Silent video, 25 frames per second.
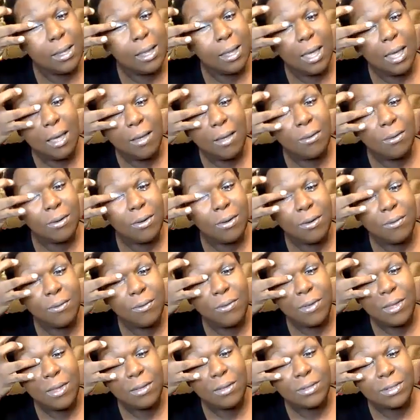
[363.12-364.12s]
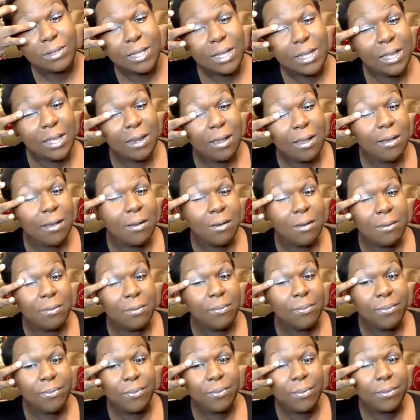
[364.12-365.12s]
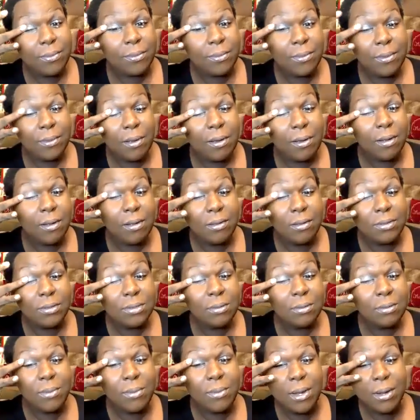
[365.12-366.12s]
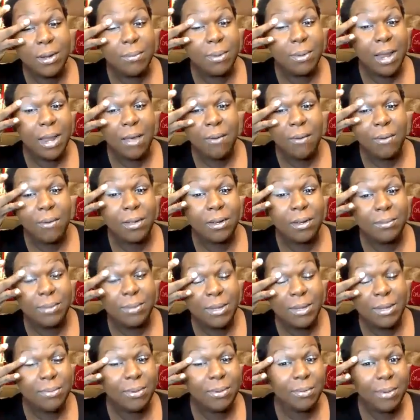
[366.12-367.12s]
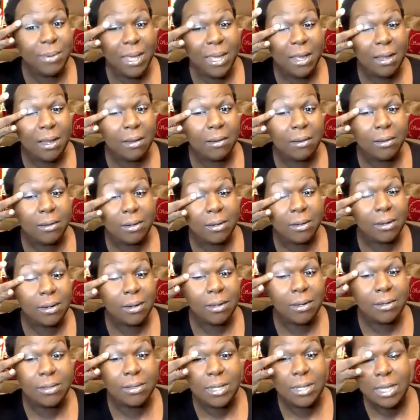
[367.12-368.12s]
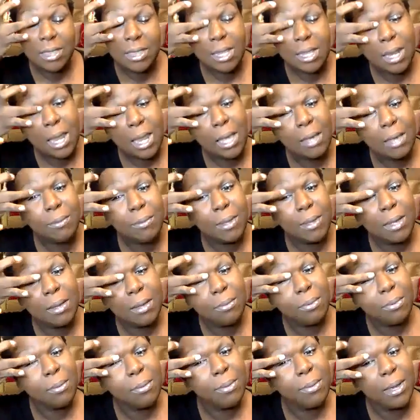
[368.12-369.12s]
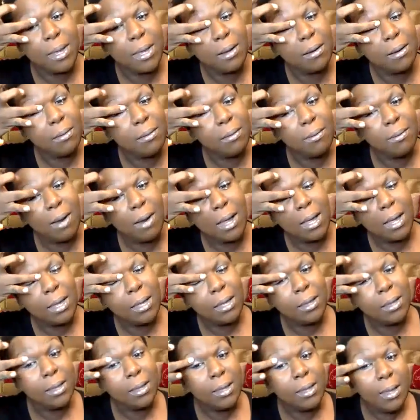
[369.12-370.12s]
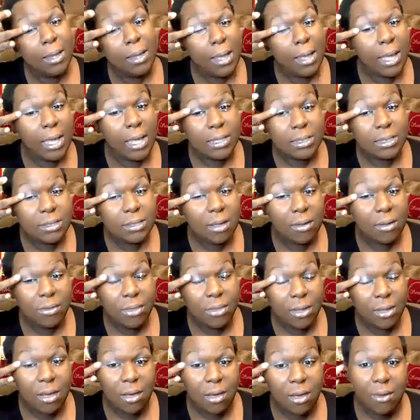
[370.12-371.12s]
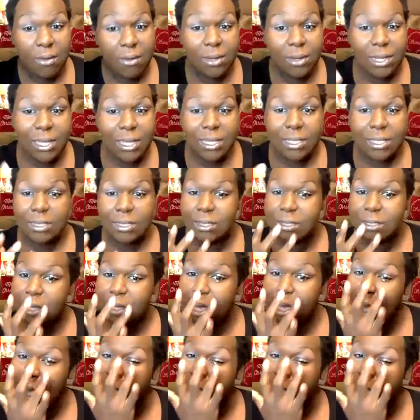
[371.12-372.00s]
I don't know if we're going to stay at home or go somewhere, but I want to be prepared. There's nothing like being prepared, right? And so the goal is